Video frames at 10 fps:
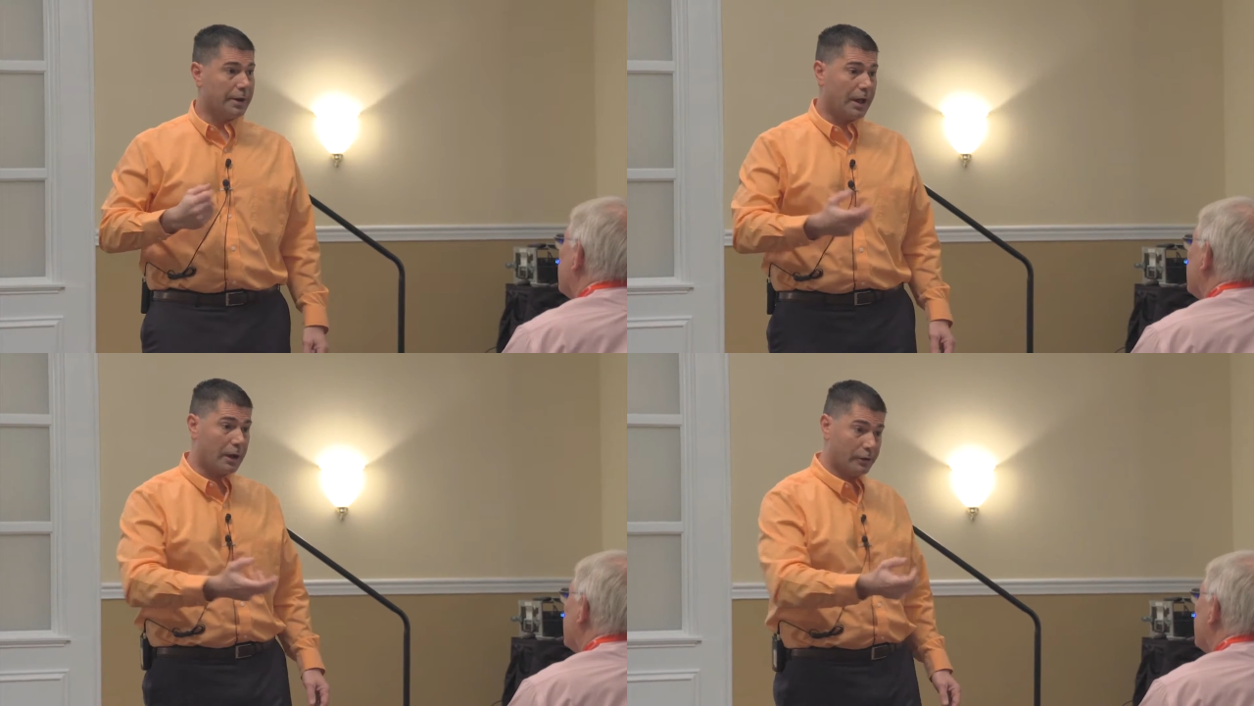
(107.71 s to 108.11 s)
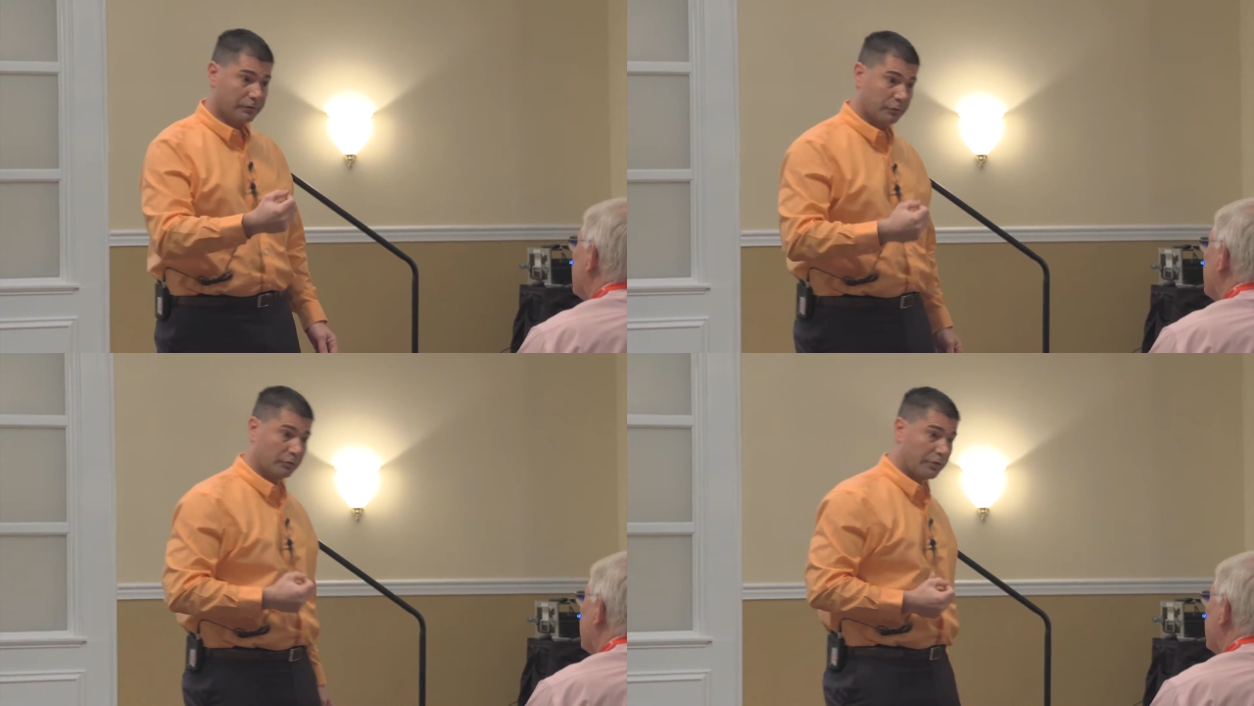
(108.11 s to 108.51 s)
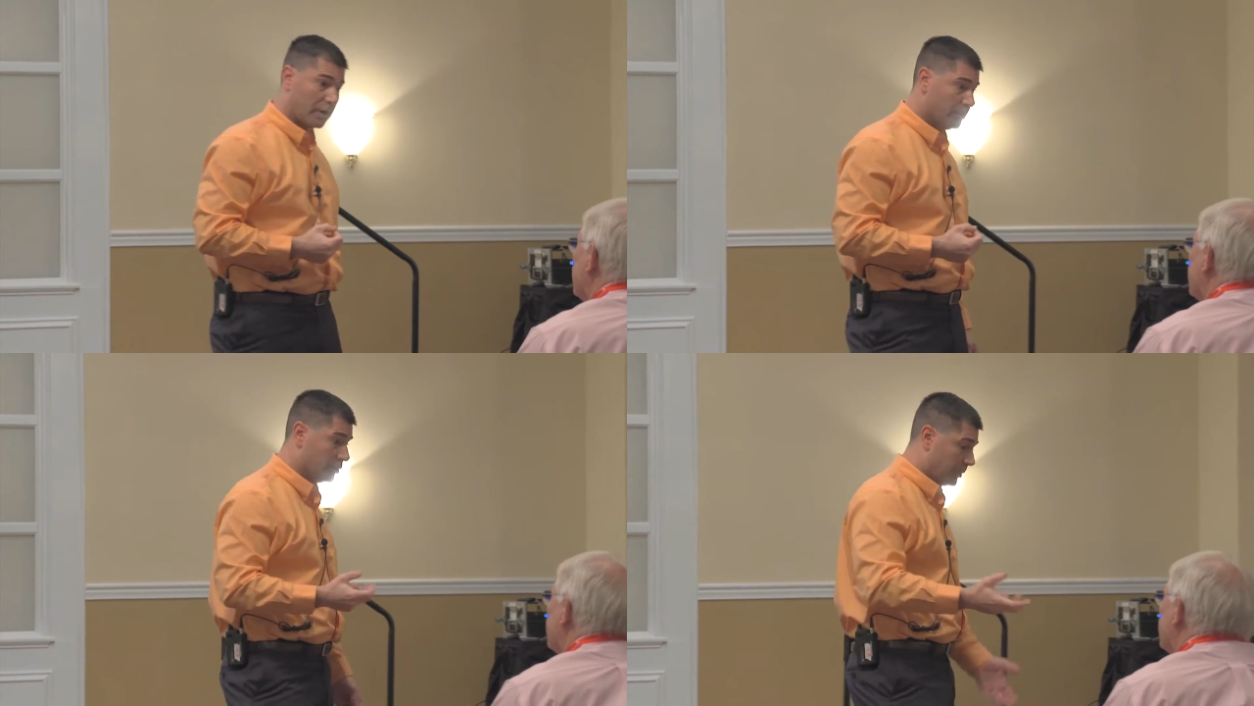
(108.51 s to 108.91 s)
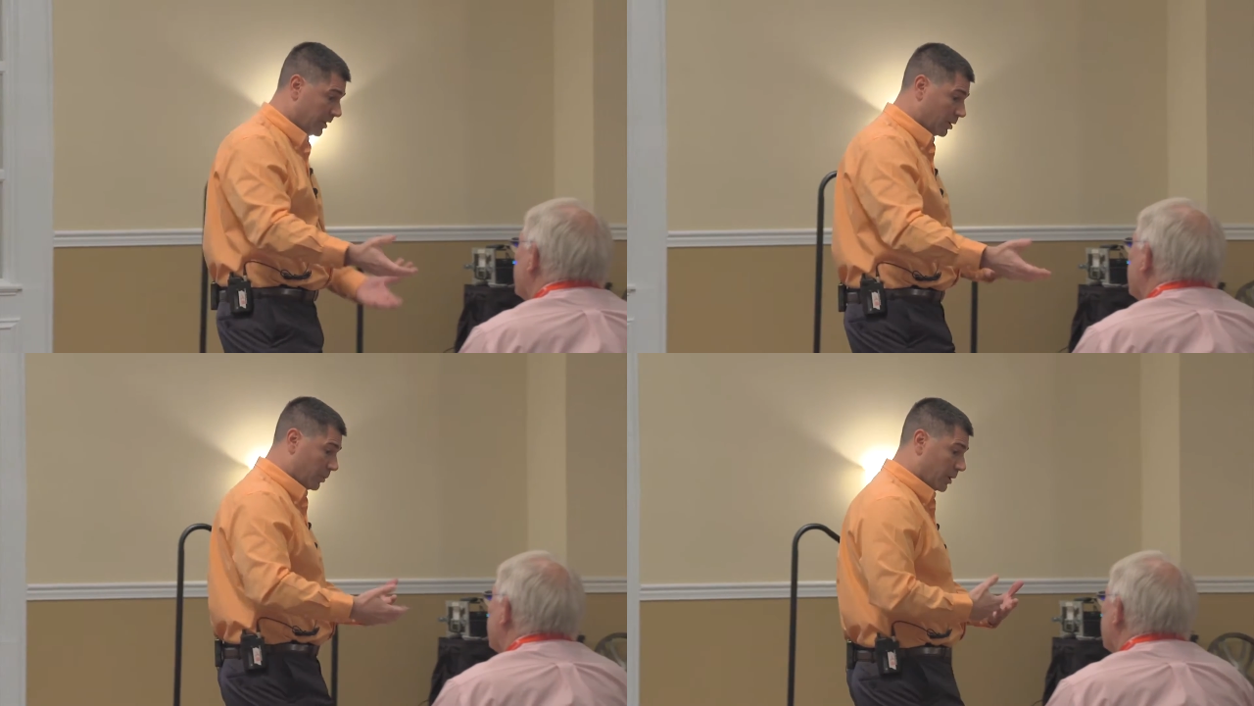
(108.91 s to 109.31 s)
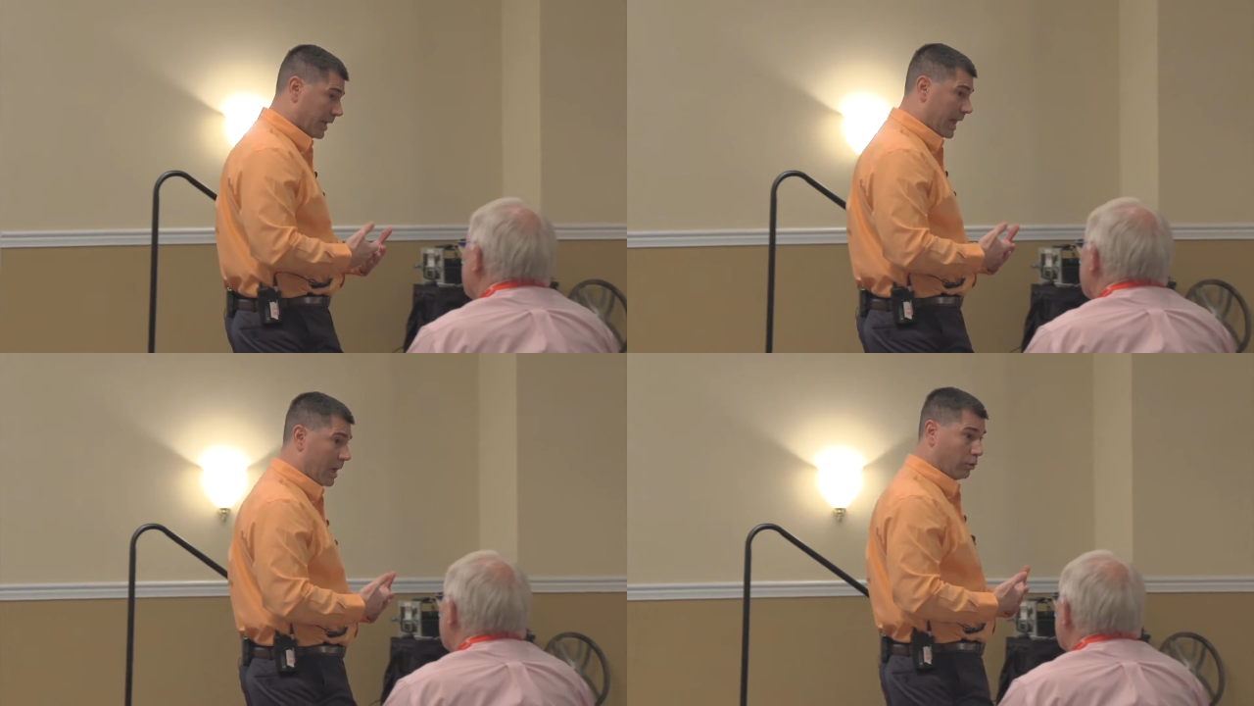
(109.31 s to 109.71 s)
might hire a full-timer depending upon
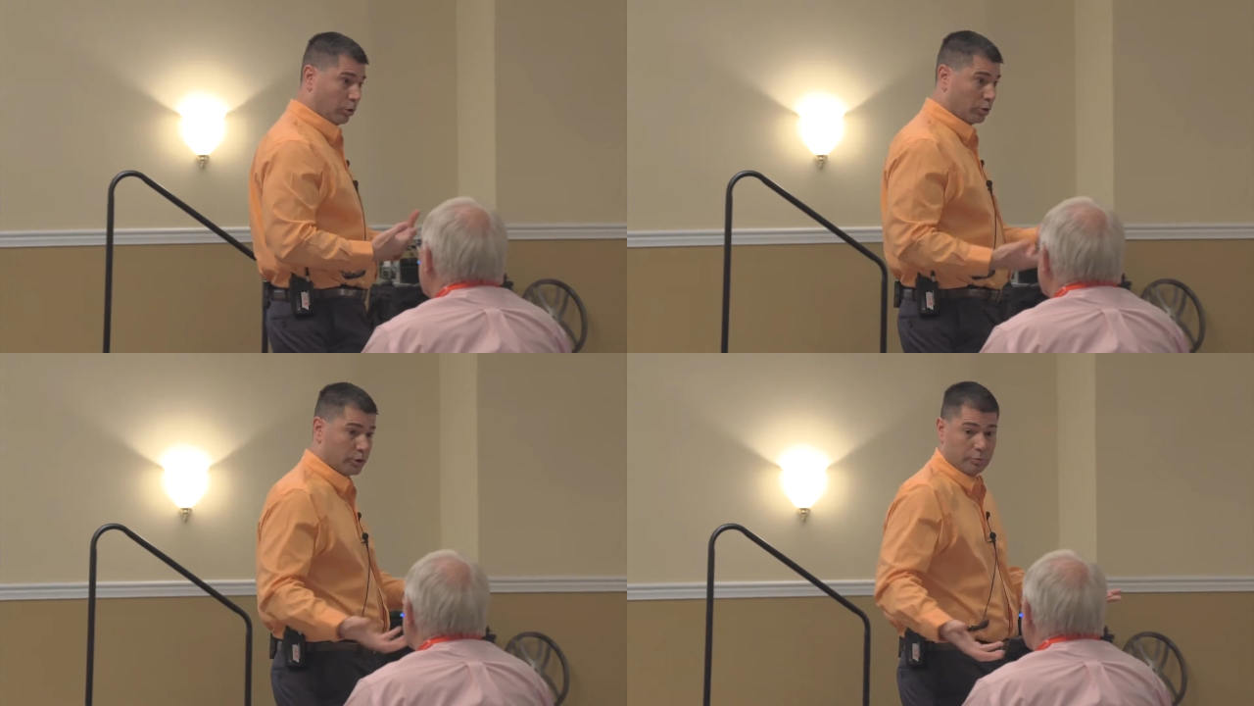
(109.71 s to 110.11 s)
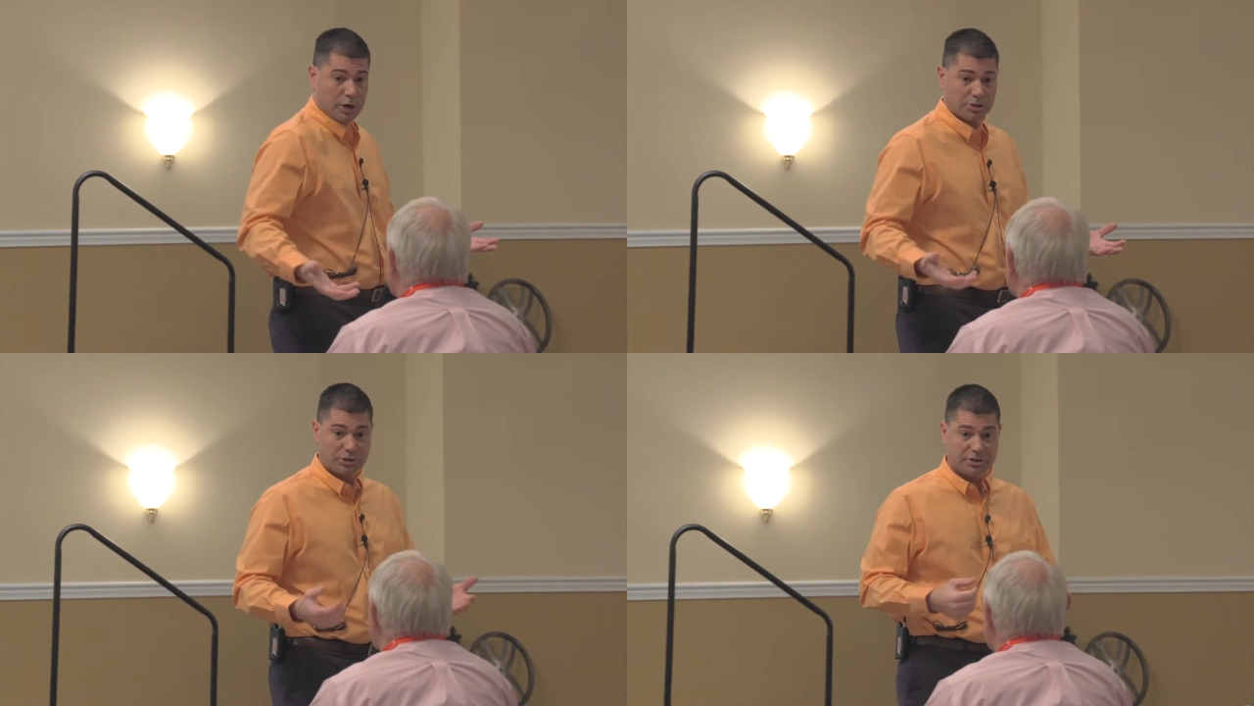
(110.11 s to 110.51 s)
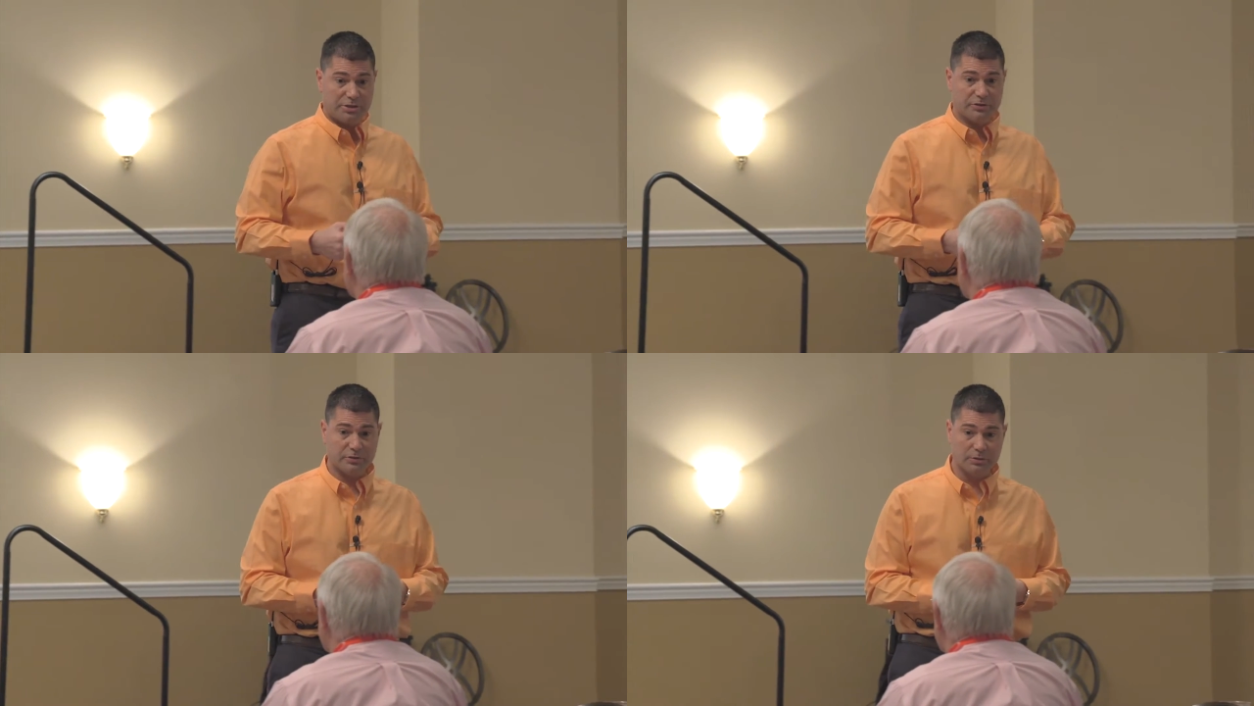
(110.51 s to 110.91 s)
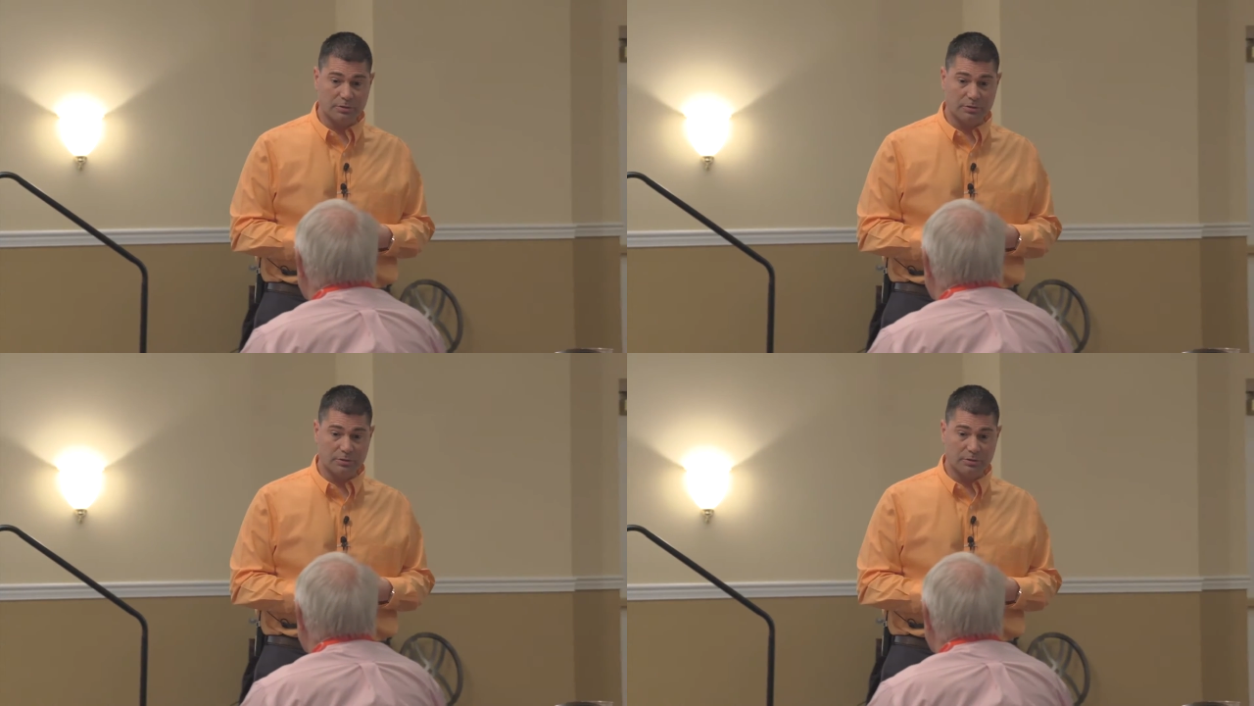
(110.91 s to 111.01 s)
how long your project is.